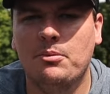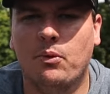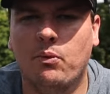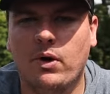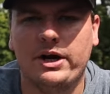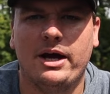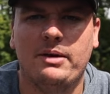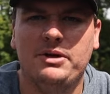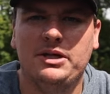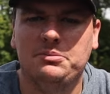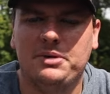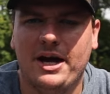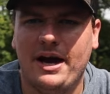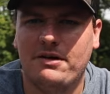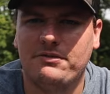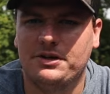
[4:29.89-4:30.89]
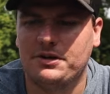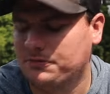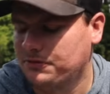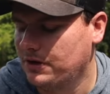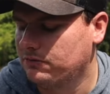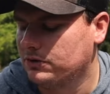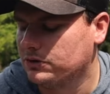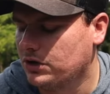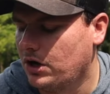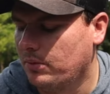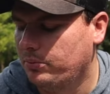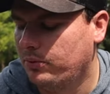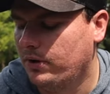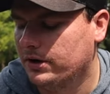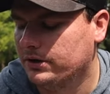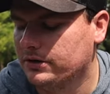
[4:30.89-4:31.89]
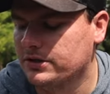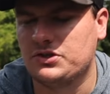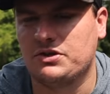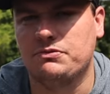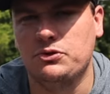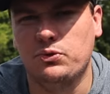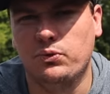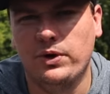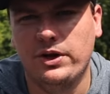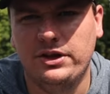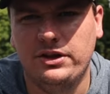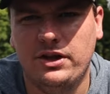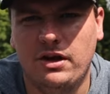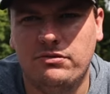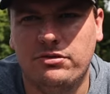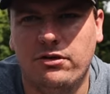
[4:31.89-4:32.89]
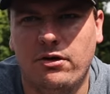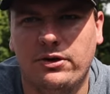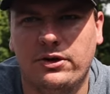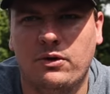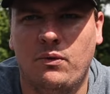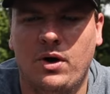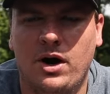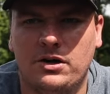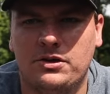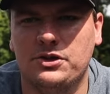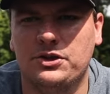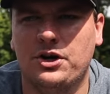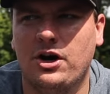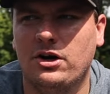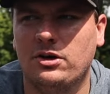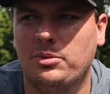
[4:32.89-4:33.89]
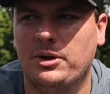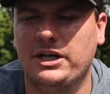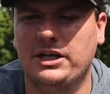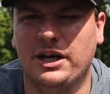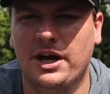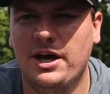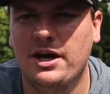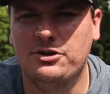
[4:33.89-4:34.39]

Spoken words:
But what I mean by having a favorite topwater is if you really love throwing a walk the dog bait,